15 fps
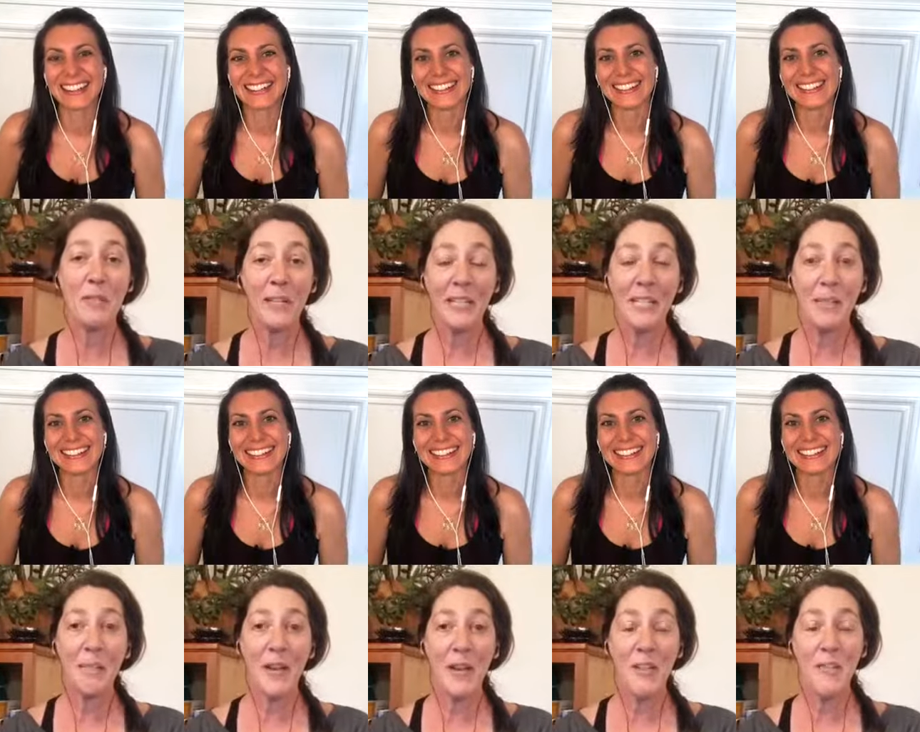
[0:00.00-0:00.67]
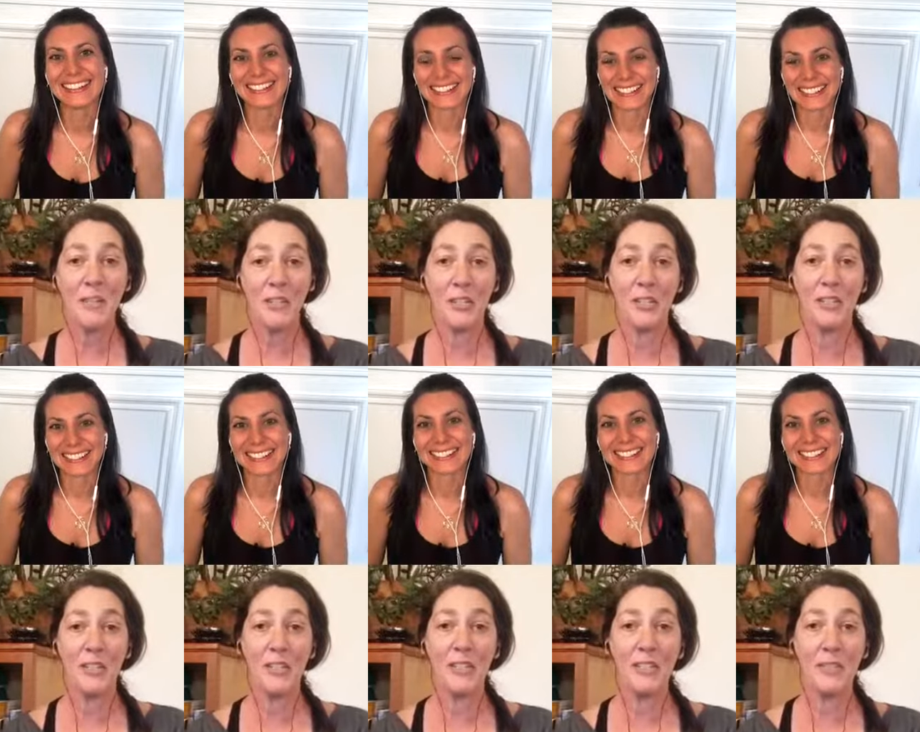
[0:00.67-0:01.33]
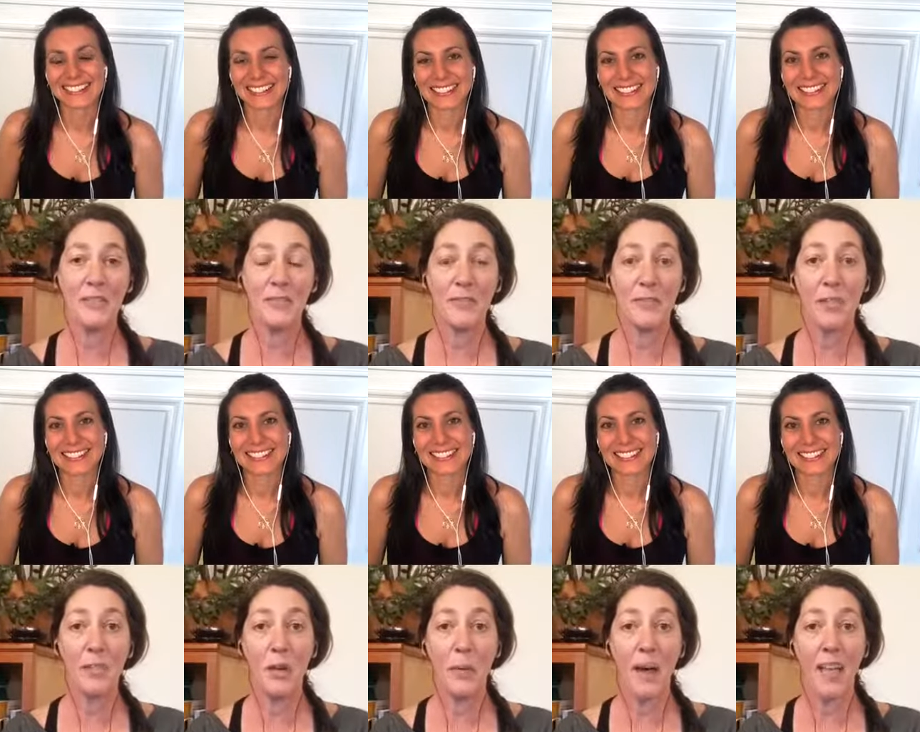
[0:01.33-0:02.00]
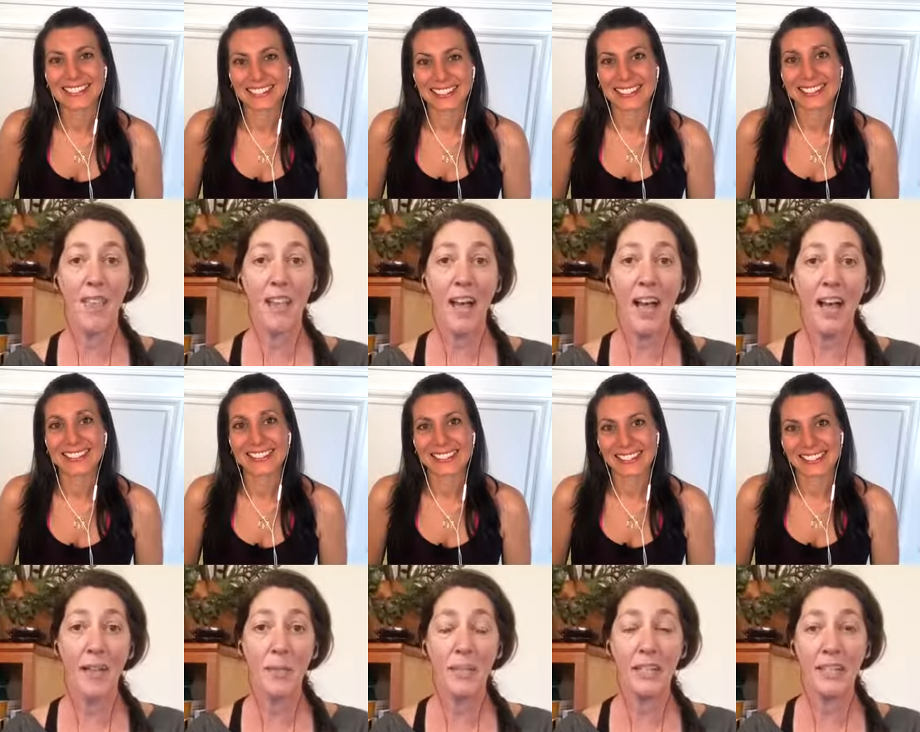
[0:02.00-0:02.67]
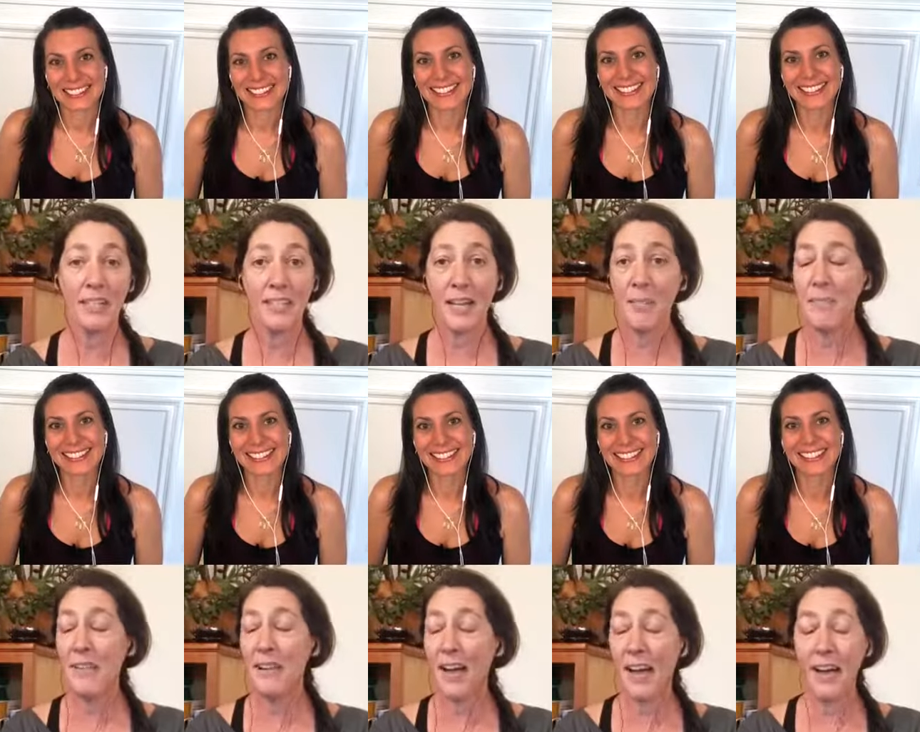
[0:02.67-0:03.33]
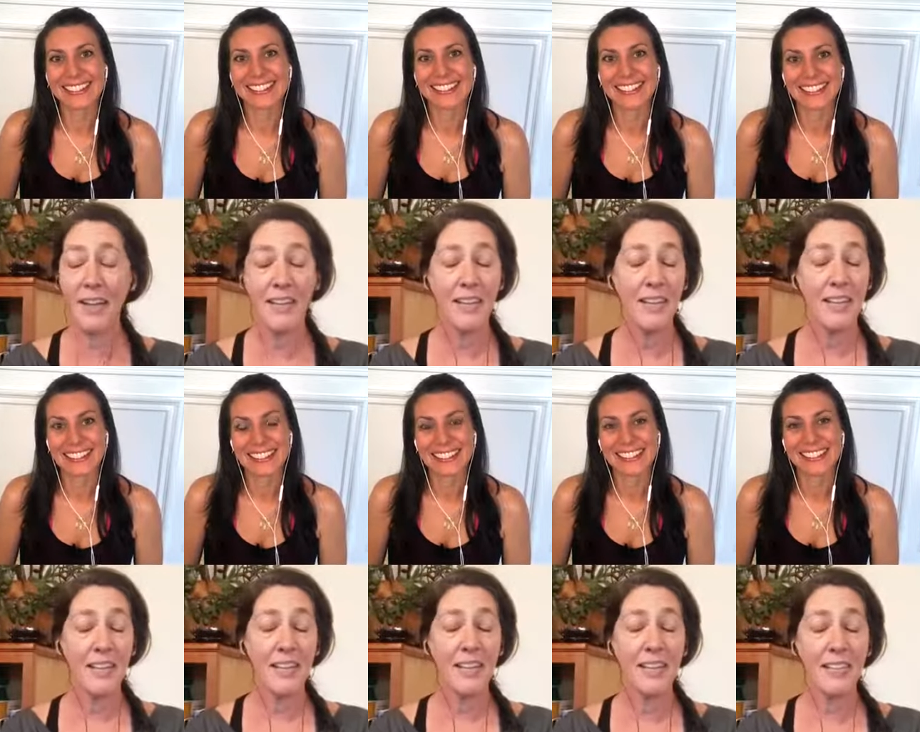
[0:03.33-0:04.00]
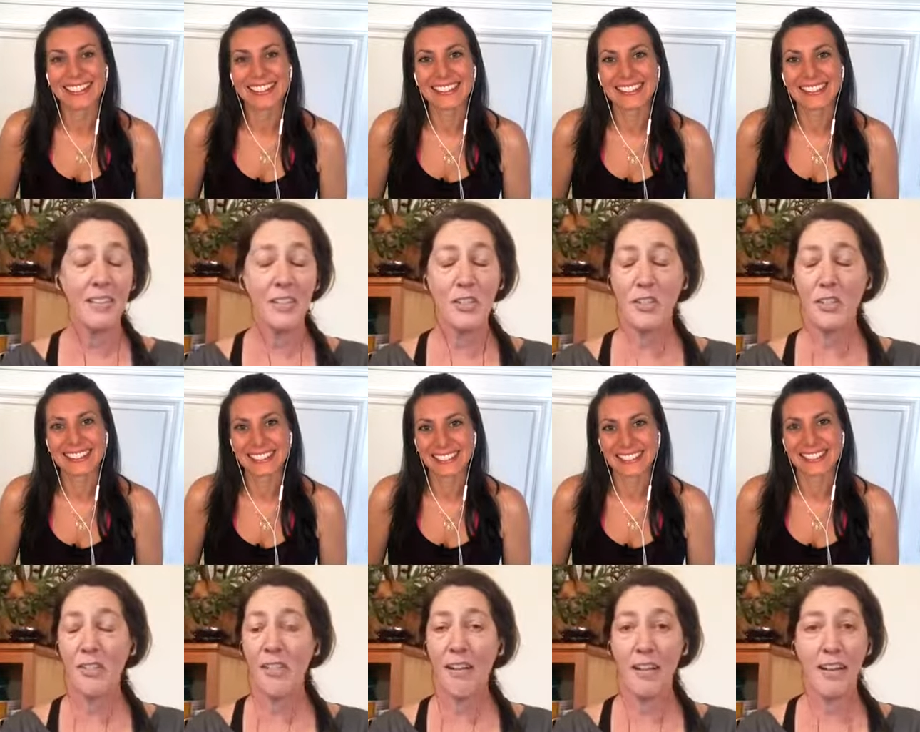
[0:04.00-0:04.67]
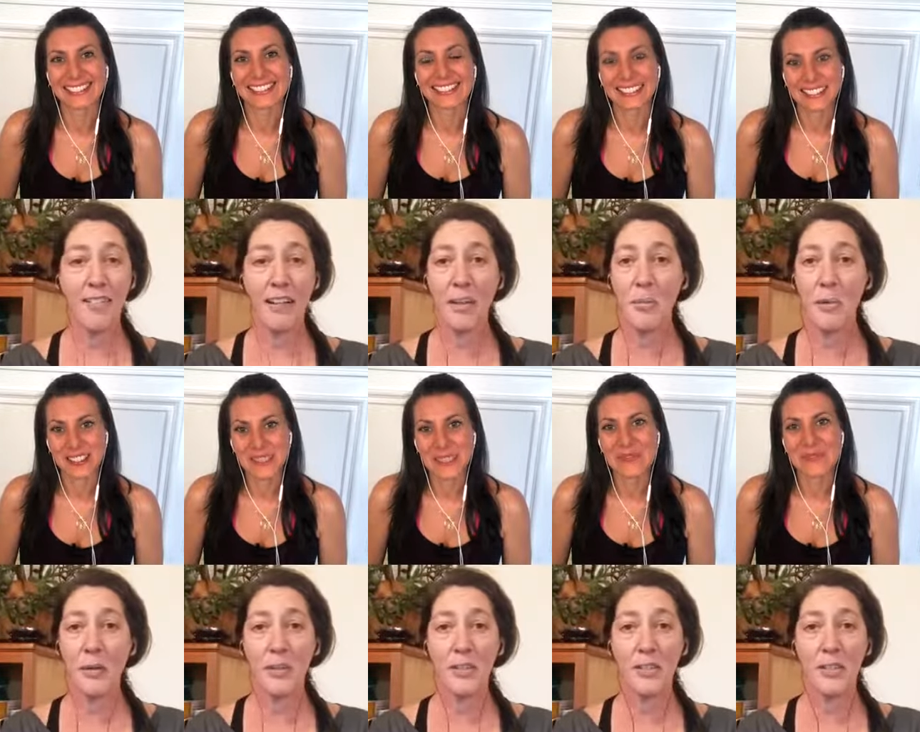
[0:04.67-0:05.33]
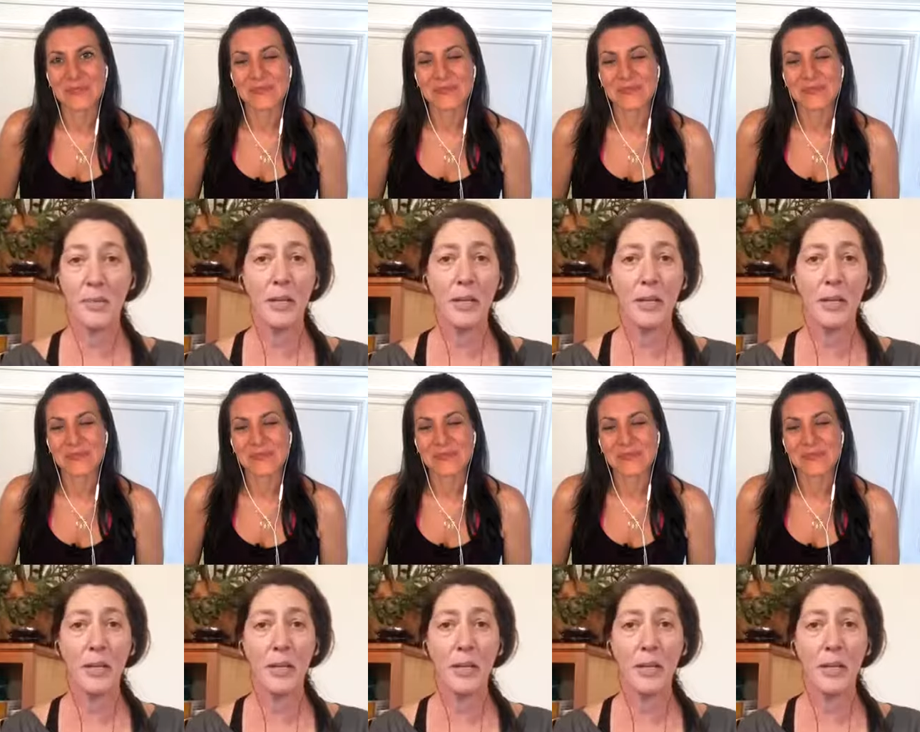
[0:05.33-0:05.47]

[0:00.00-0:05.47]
Speaker 1: really beneficial to go online, because I'm not a digital online person.